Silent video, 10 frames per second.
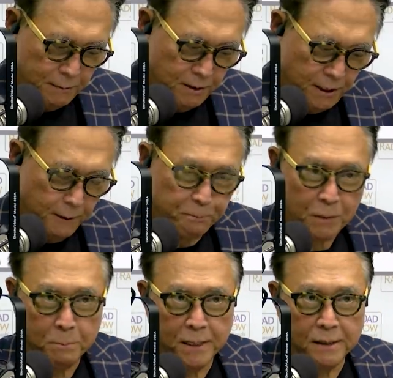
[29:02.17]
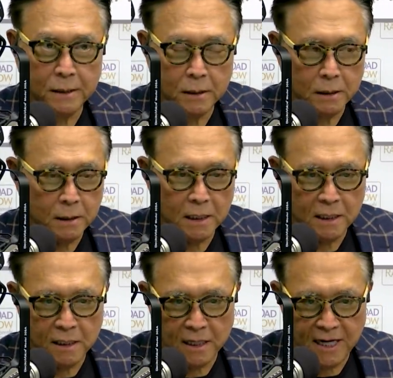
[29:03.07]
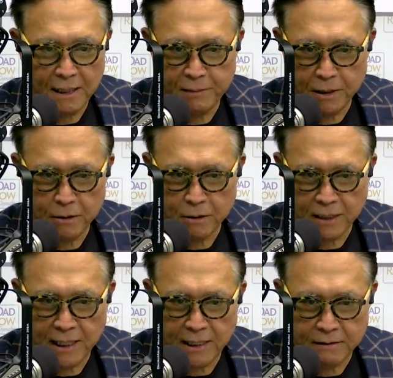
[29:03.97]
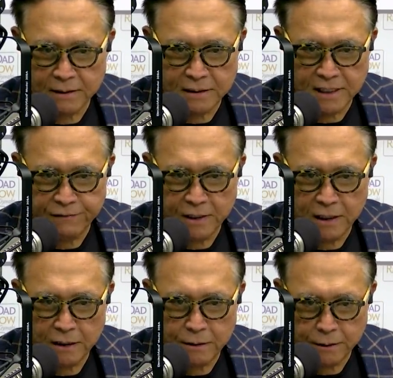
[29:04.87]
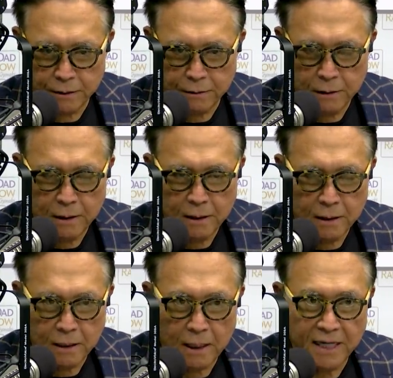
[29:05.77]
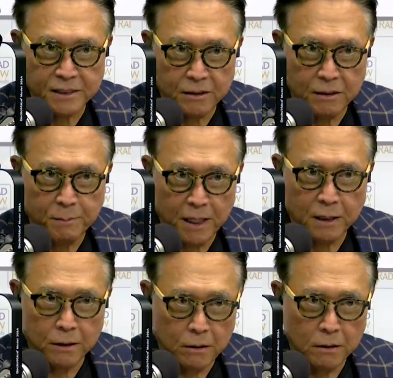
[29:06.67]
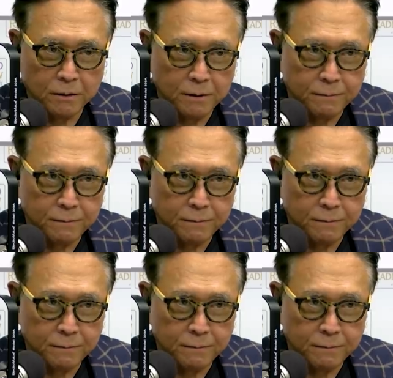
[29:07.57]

people there. But I'm the old guy. I was in 782. I started buying gold.